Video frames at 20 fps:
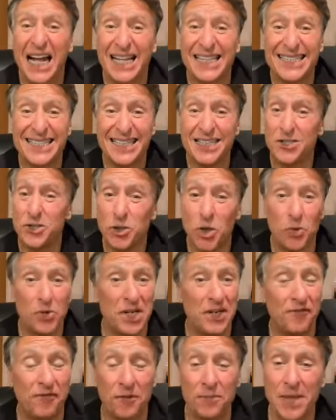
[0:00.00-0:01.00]
God says,
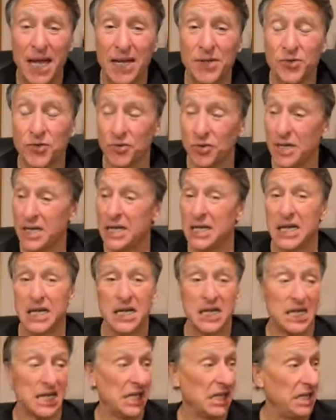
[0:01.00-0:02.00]
don't eat from that tree.
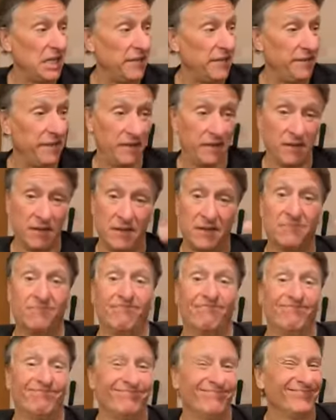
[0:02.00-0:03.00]
Eve,
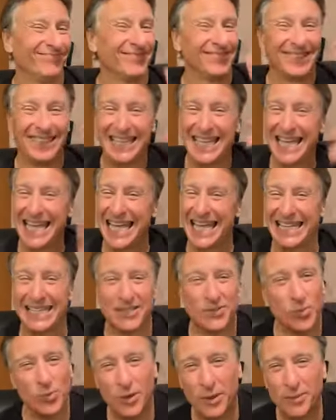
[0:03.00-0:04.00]

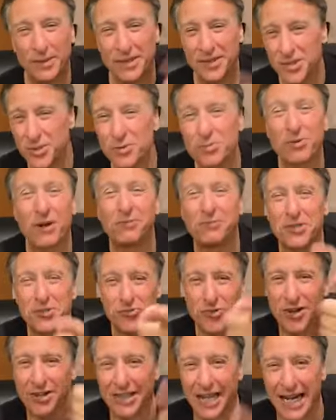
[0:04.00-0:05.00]
these women. She was probably
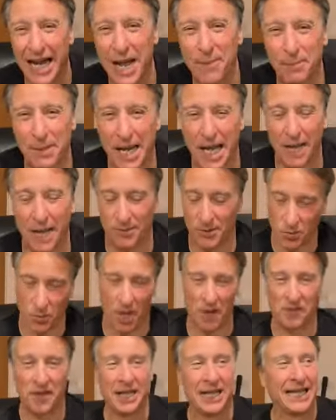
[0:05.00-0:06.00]
drunk like
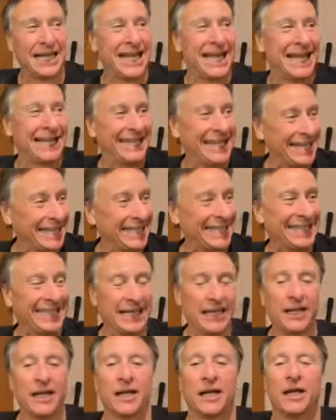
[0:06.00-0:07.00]
Oppenheimer's wife. Take the
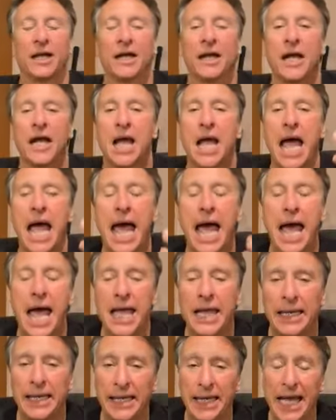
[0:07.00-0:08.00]
thing.
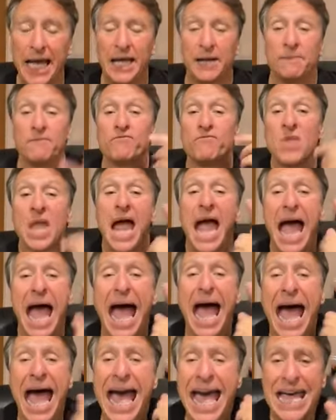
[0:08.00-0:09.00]
Here, Adam.
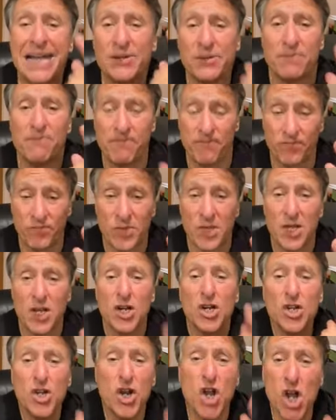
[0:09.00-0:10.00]
Adam
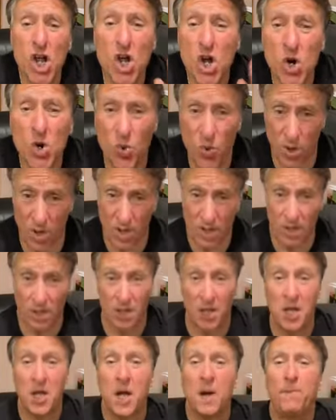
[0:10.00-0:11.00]
knew.
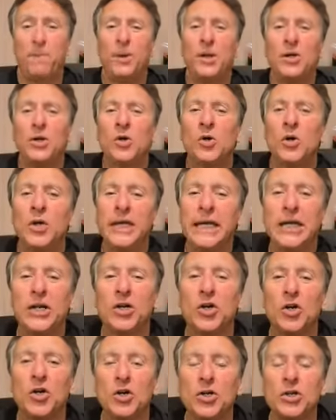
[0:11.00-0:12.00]
But
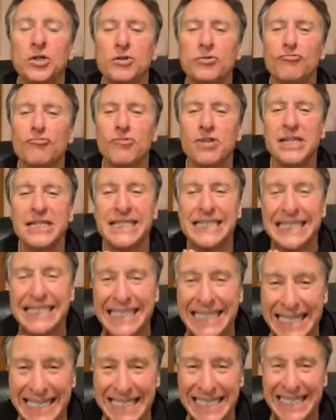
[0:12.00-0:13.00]
he couldn't
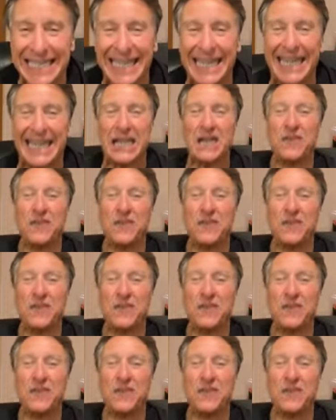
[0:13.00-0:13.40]
resist